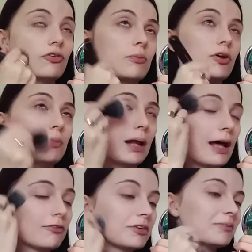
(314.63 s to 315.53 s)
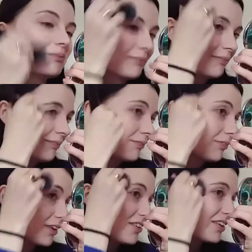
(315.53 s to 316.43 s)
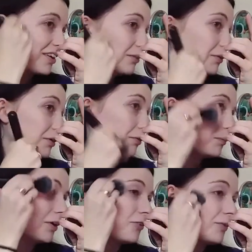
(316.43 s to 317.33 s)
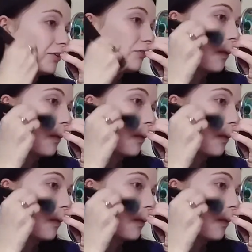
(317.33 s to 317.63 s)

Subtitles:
it makes me laugh. That's kind of what it reminds me of.